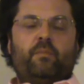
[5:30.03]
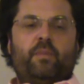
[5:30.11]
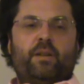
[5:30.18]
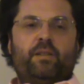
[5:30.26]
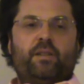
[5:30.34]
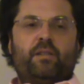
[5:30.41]

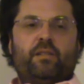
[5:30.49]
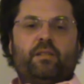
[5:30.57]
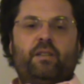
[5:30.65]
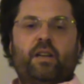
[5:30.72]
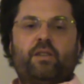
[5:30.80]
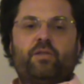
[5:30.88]
particularly
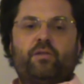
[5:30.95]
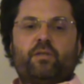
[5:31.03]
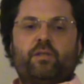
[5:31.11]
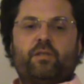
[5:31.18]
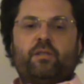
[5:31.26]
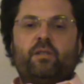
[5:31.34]

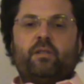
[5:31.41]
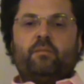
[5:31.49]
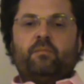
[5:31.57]
dangerous